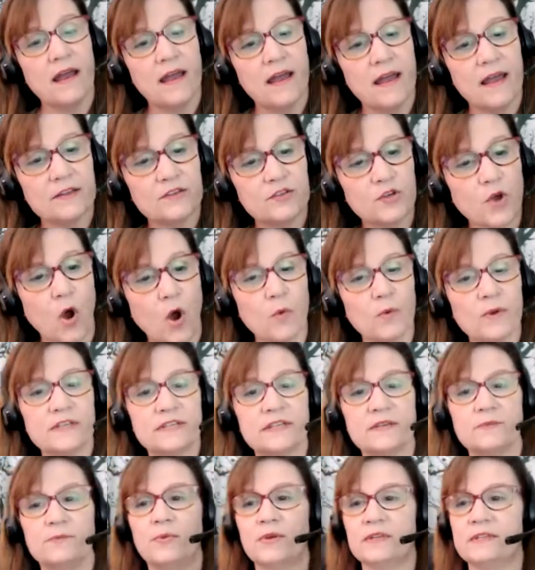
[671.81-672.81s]
it's always
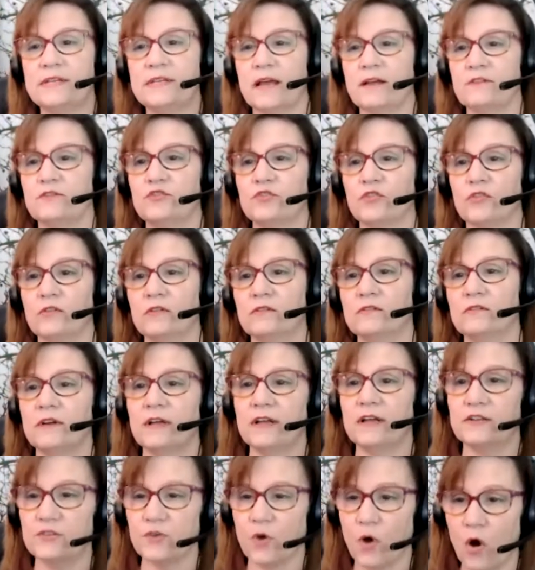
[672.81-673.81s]
in potential.
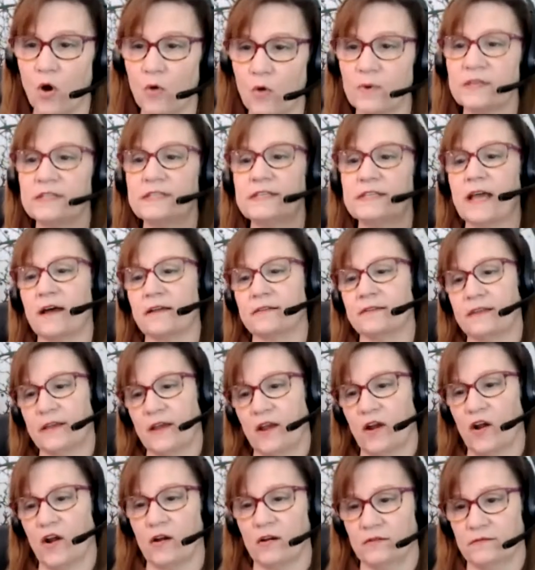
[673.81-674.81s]
It's always out
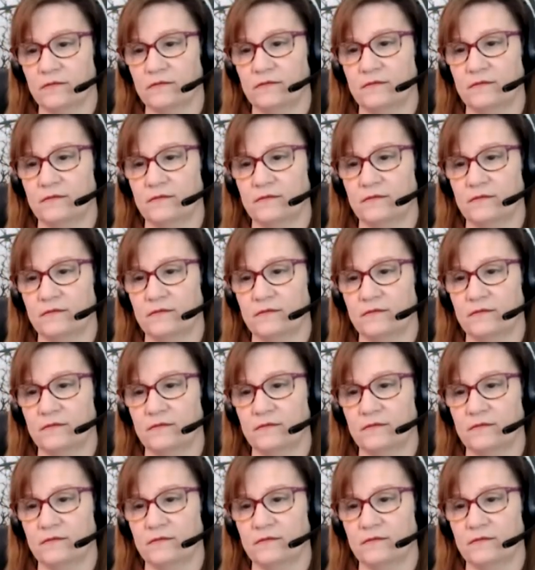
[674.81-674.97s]
there.